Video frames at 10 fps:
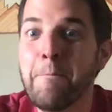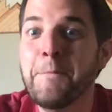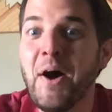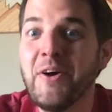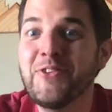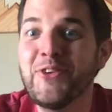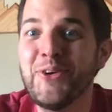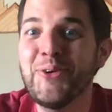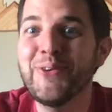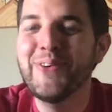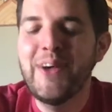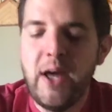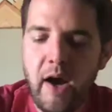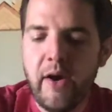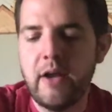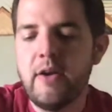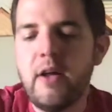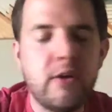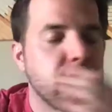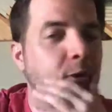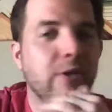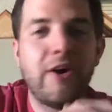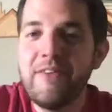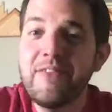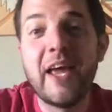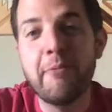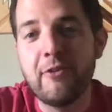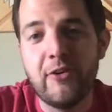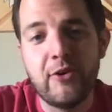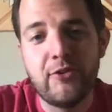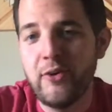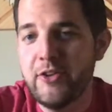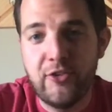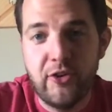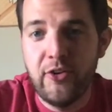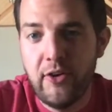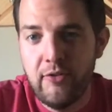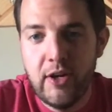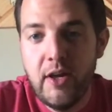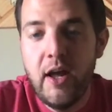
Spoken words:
Part two. All right. So the camera froze, so I just started over.